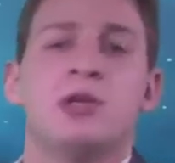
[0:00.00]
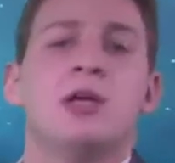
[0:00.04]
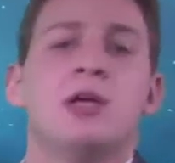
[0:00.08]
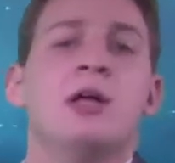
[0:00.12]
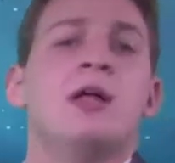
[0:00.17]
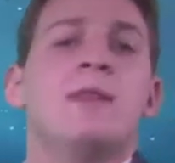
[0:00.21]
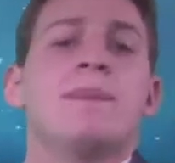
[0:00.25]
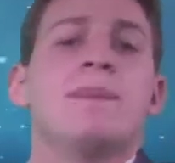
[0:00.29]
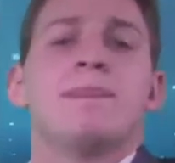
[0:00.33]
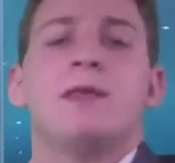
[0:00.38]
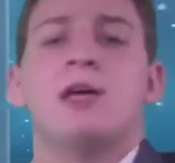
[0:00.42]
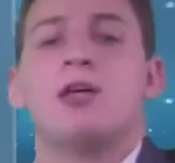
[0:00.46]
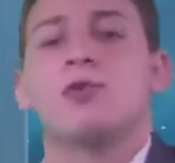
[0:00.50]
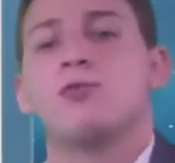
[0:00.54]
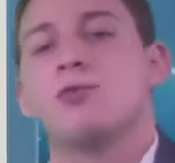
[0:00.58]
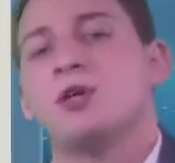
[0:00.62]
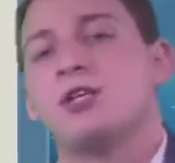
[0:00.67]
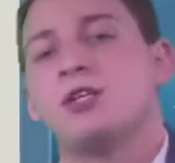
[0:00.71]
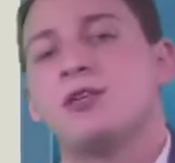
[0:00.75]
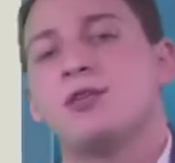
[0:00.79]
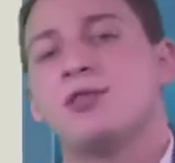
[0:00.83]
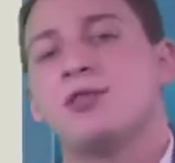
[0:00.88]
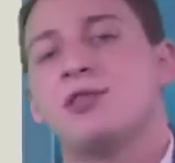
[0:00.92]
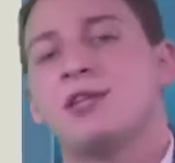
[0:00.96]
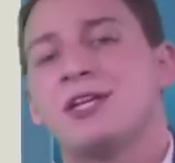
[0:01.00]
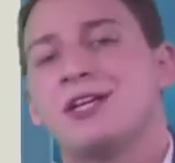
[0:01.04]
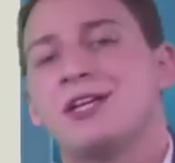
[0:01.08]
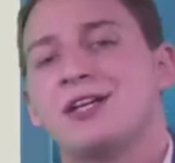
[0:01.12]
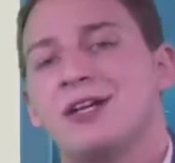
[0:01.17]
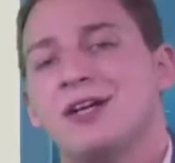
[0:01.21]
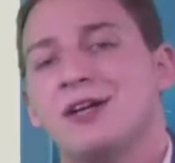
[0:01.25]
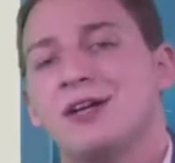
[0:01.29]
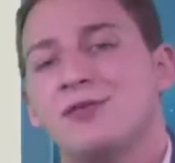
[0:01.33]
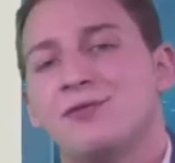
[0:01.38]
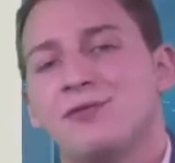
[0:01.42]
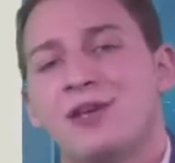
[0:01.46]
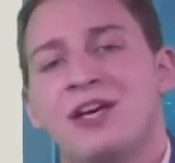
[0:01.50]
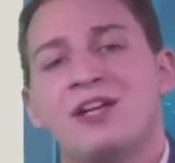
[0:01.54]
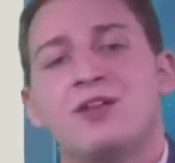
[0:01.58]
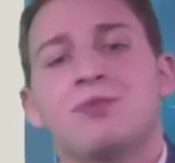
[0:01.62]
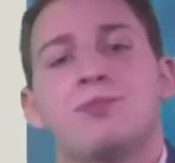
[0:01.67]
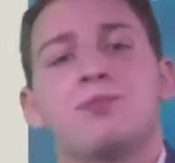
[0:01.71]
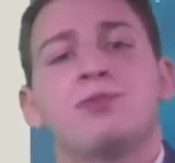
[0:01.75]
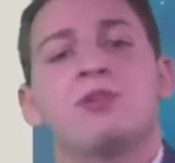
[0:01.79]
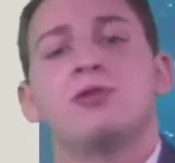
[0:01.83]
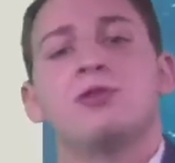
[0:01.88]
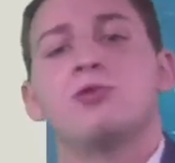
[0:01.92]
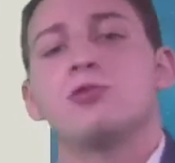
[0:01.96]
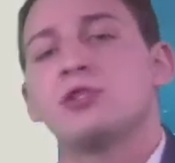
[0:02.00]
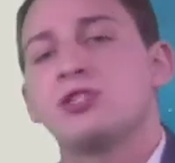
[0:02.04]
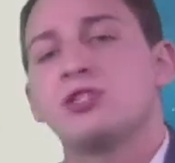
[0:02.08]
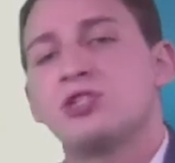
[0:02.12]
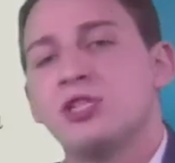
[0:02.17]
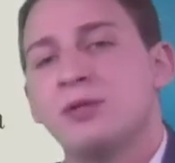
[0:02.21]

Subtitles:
And when you think of entrepreneurship,